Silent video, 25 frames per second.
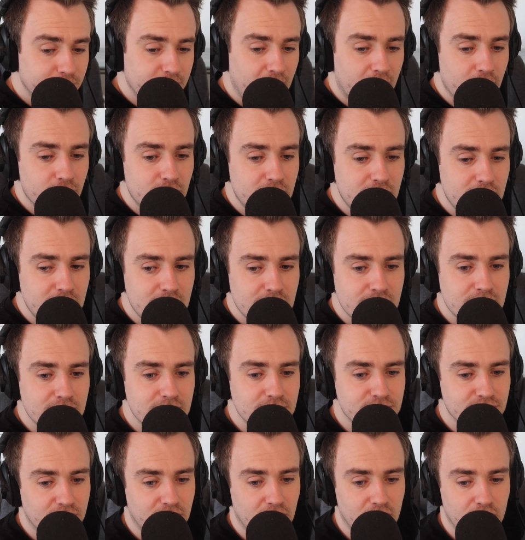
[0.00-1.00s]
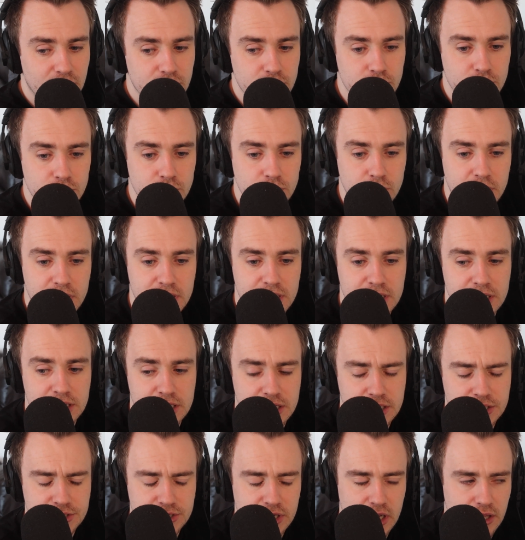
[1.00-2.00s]
Now, he is a guy who
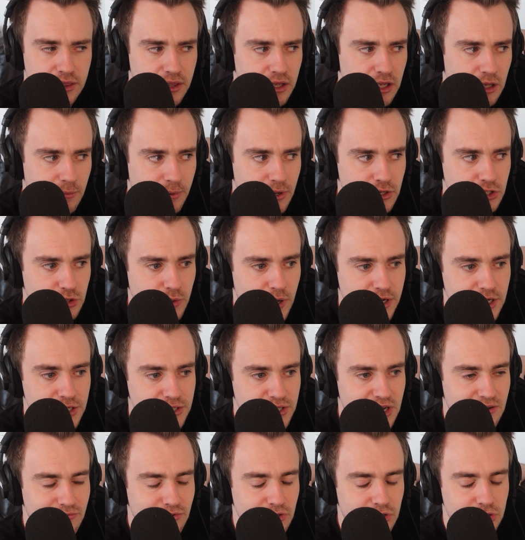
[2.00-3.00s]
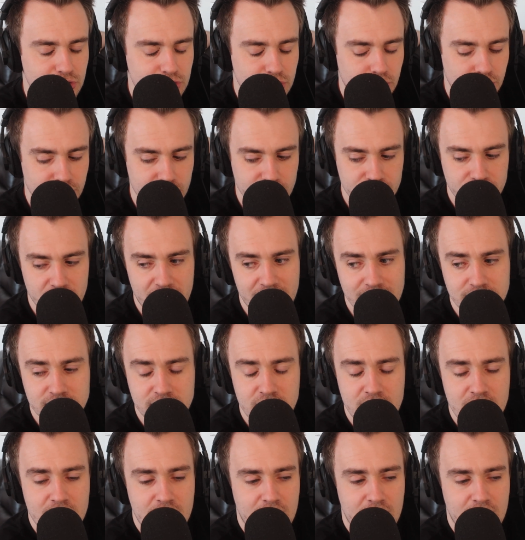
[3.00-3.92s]
is, I think, about 27 years old, in fact,